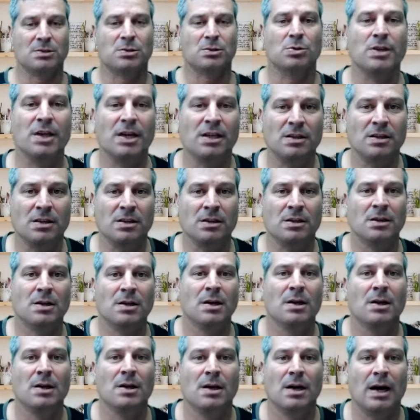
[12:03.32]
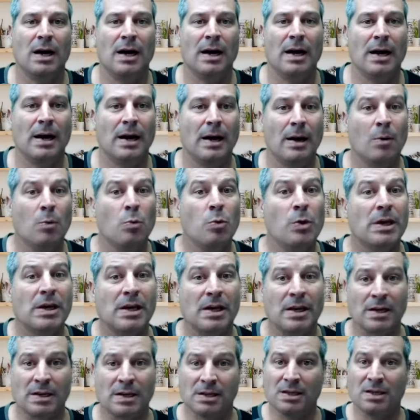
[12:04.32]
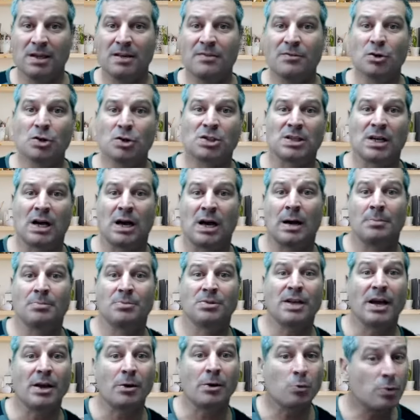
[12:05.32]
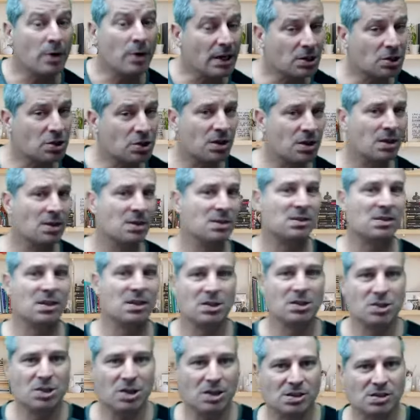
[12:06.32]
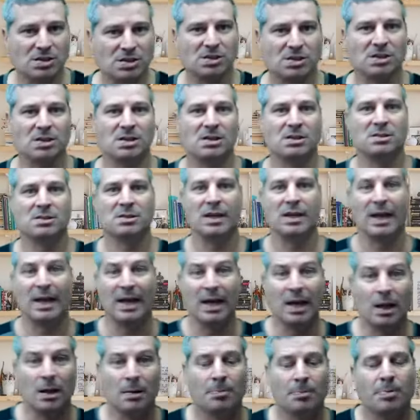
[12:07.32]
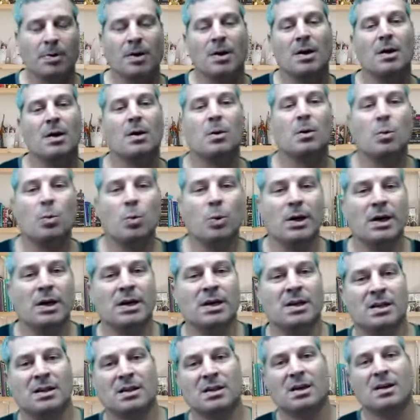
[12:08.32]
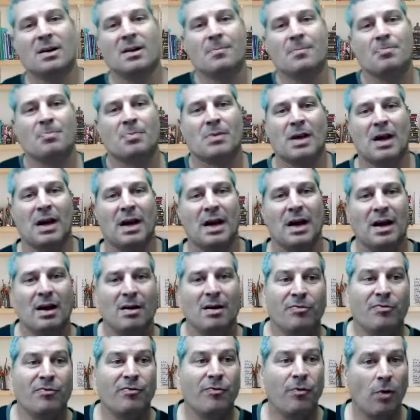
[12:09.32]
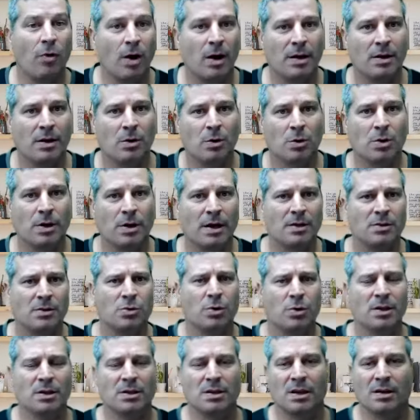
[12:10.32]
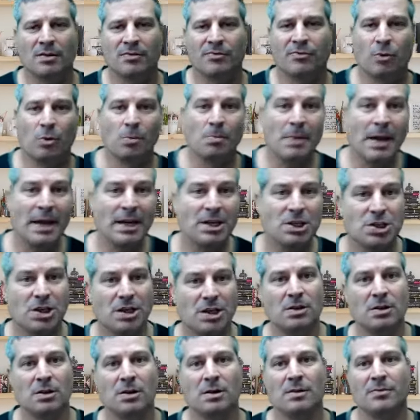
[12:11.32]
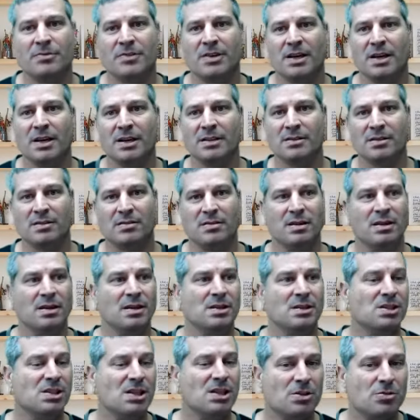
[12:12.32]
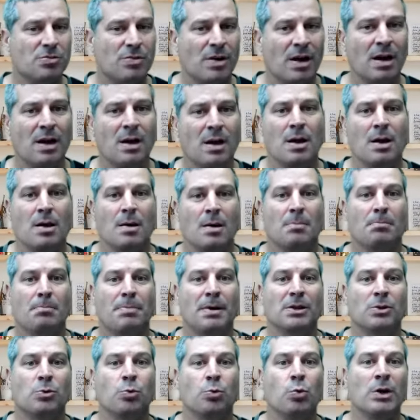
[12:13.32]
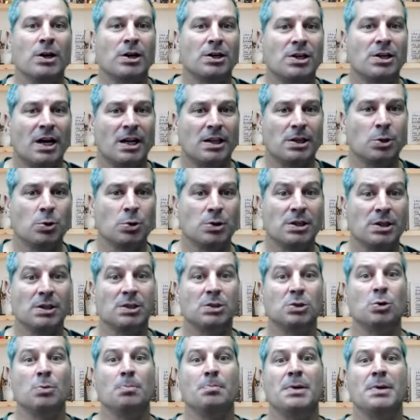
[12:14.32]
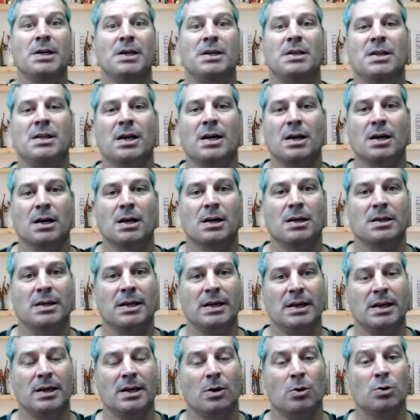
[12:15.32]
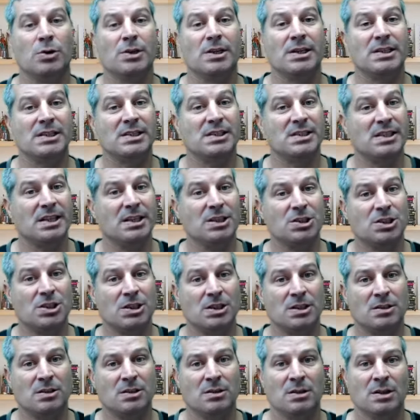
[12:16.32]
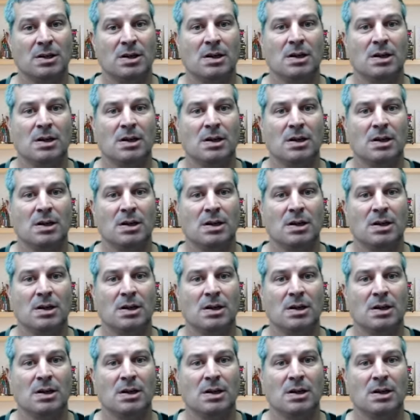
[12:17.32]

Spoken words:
together. We can give you some directions, suggestions, help with doing the formation of the entity, etc. But we are not looking to be the organization